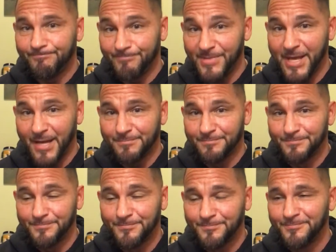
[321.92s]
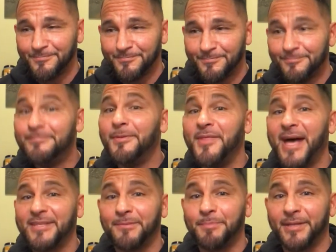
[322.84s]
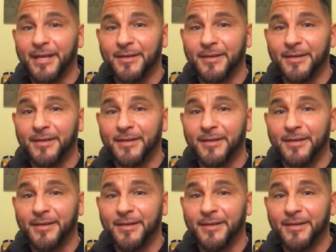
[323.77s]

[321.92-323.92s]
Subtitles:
Yeah, that's a plan.